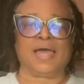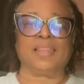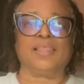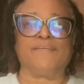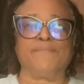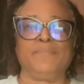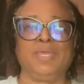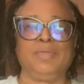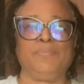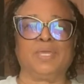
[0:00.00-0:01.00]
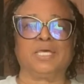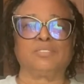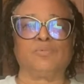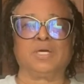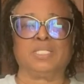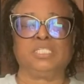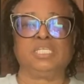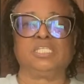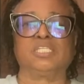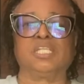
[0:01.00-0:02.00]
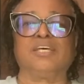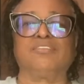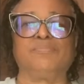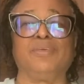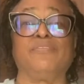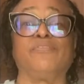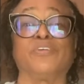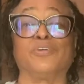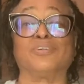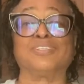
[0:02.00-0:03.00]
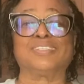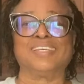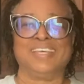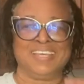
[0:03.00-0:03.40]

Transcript: I love me because what? Jesus loves me first.